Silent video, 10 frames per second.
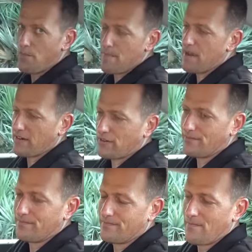bit bigger.
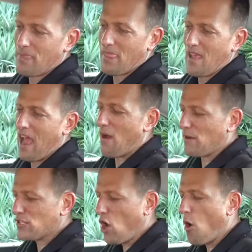I
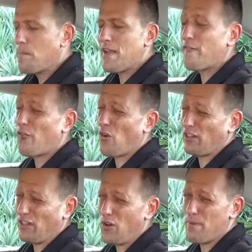was hoping for a
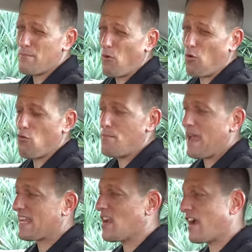little bit more room back here.